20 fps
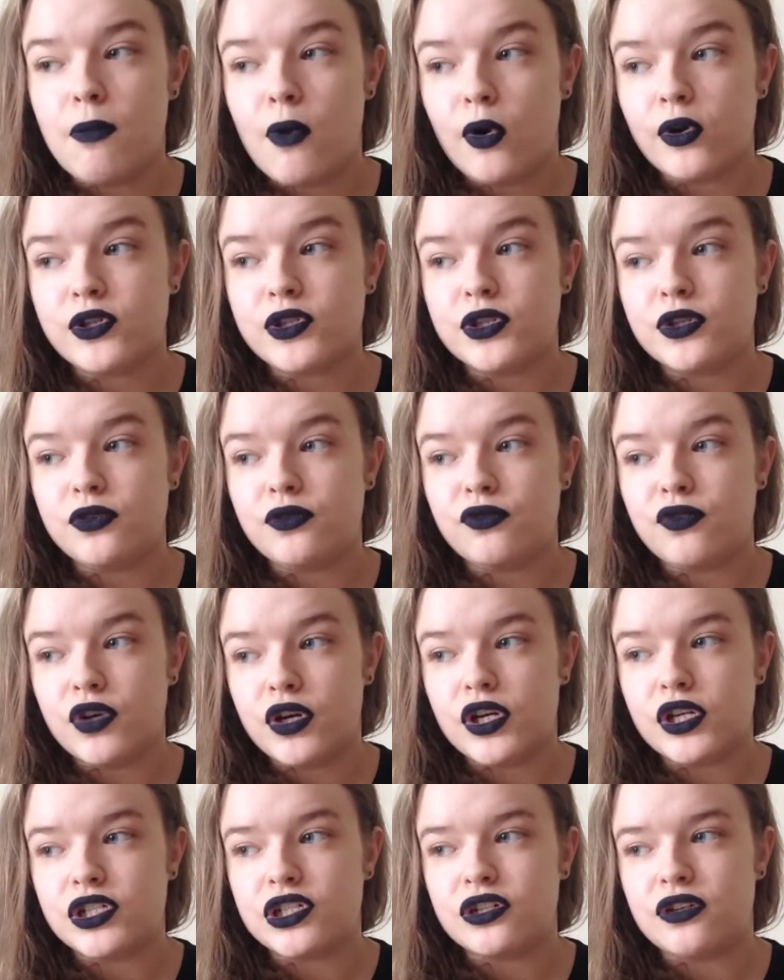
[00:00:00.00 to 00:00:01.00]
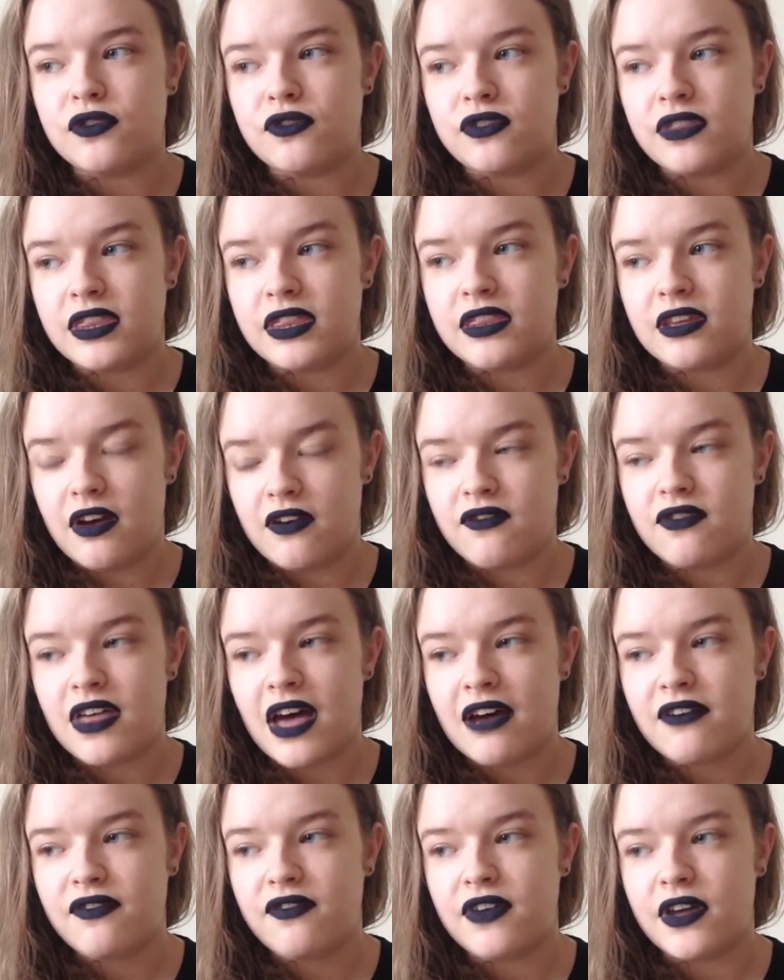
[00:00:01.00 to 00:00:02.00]
modern version of
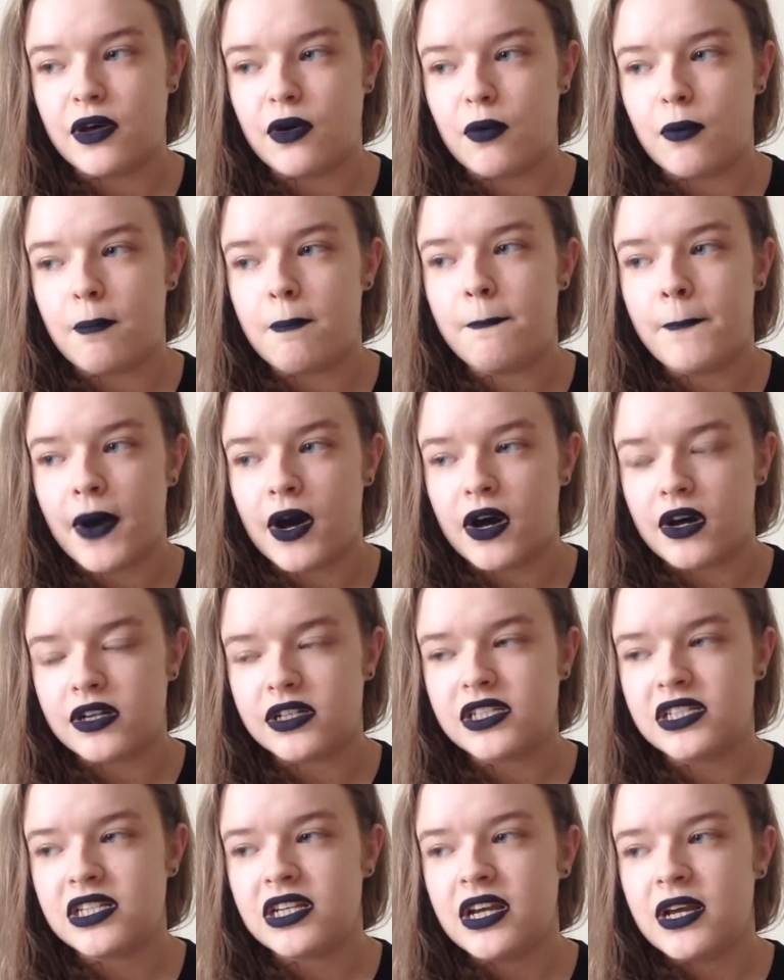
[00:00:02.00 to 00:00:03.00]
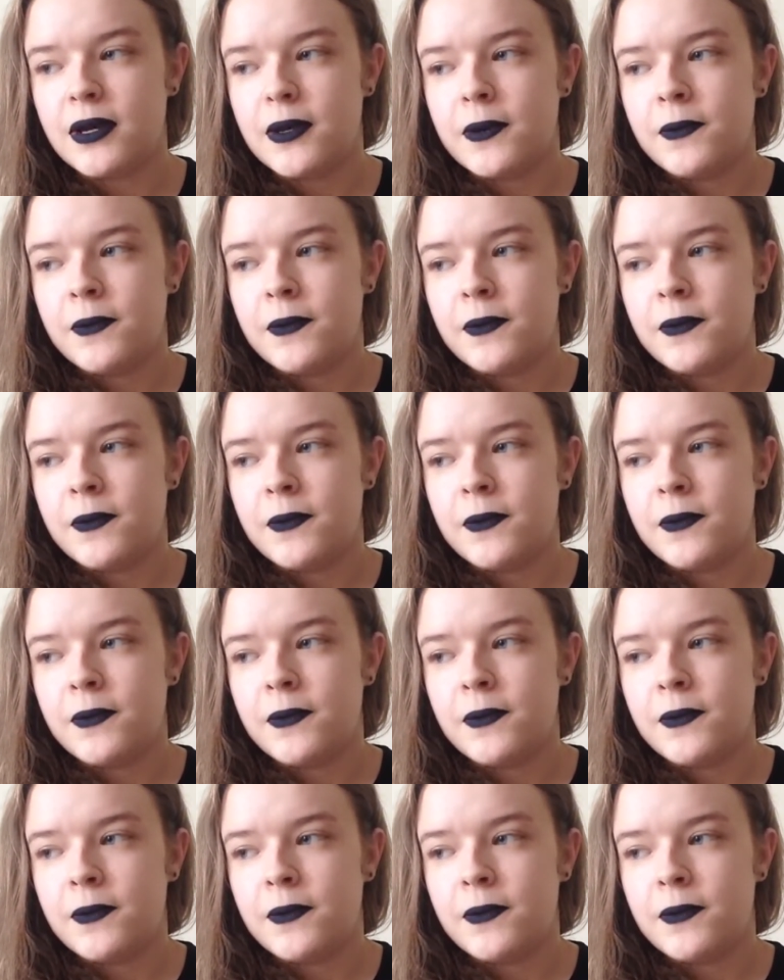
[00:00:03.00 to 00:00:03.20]
that film, but